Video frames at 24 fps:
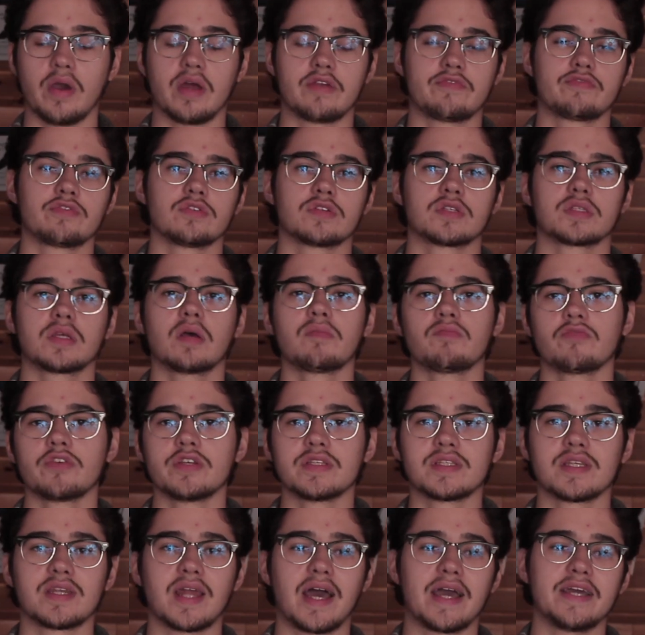and for some
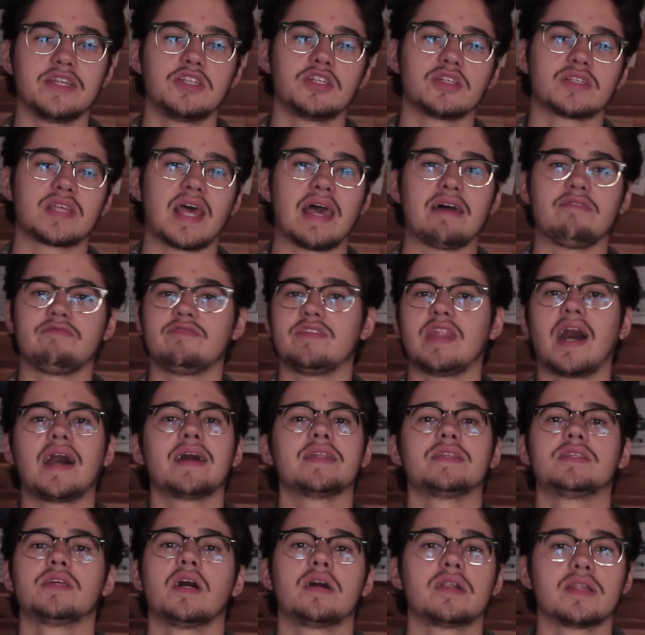reason I just have
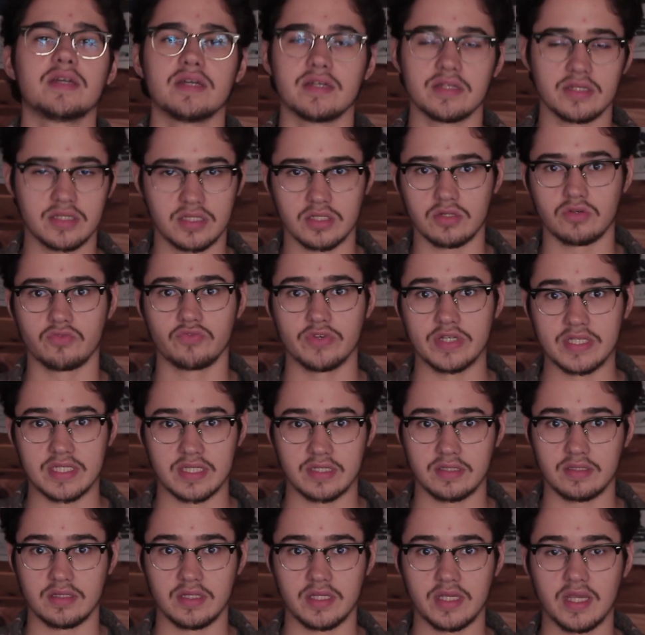not done it until
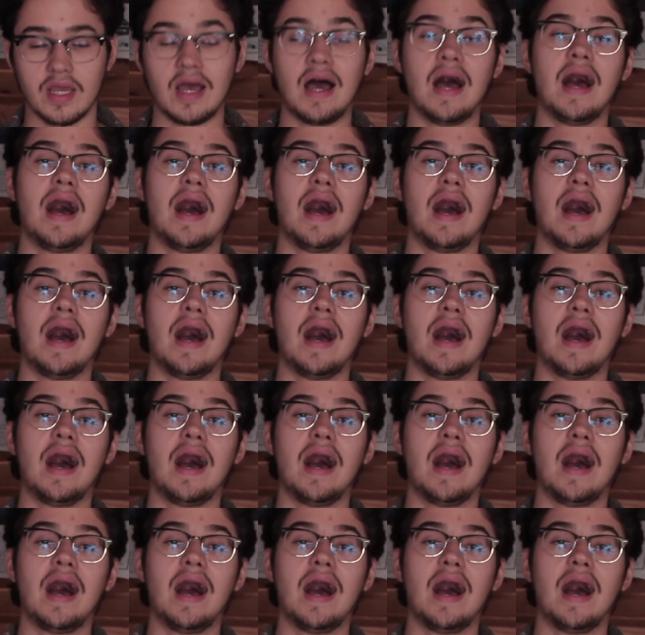recently.